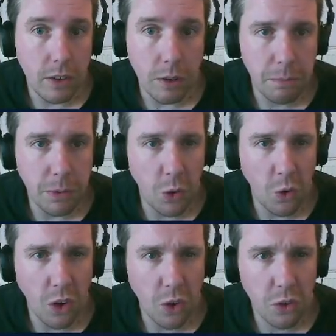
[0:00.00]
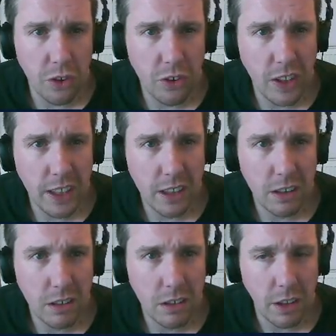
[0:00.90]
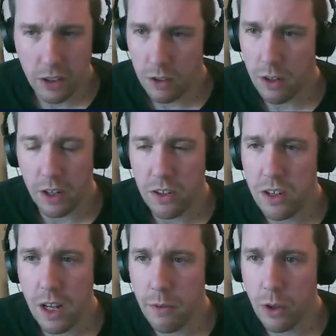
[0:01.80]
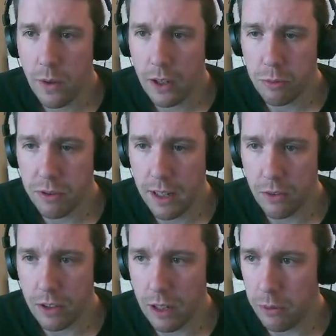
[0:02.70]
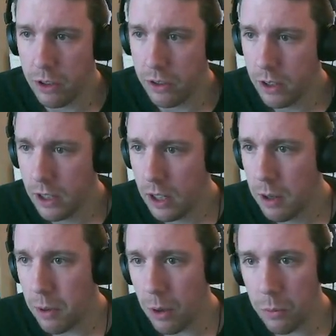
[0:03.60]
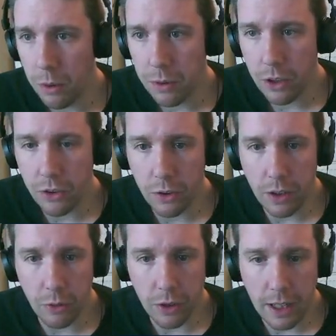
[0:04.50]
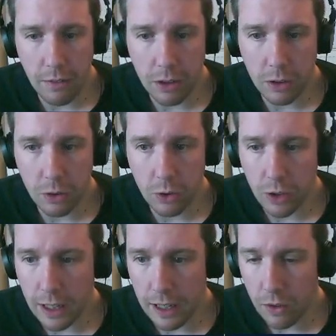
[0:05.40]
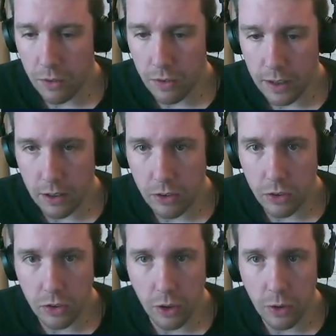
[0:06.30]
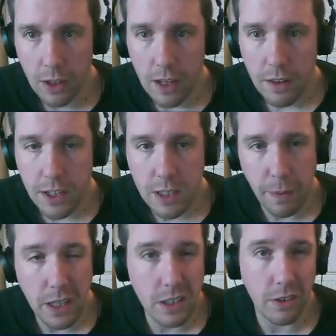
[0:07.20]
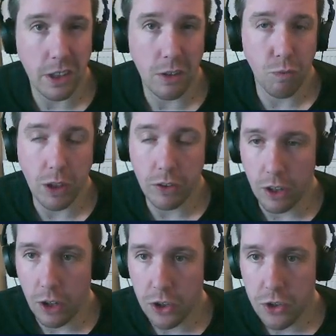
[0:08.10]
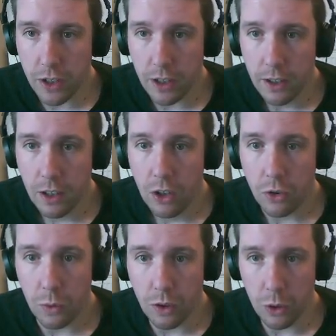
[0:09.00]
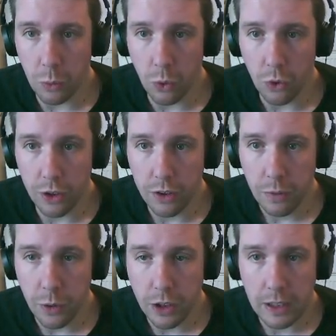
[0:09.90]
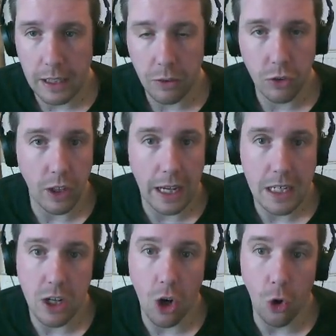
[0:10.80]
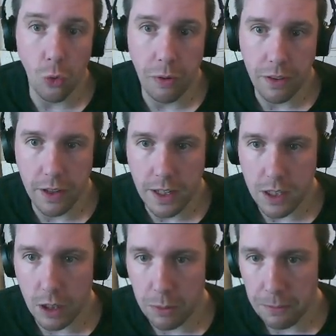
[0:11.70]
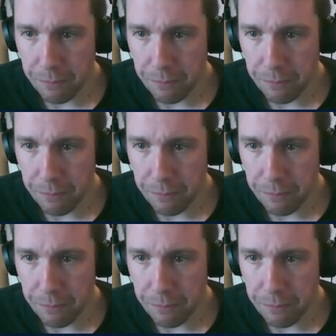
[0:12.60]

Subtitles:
the bureaucracy. I don't know, I never know how to pronounce that word, but what I'm going to do is we're going to have a little look at this. So this is basically your research tree. So we've got the warden, which allows us to actually open this up.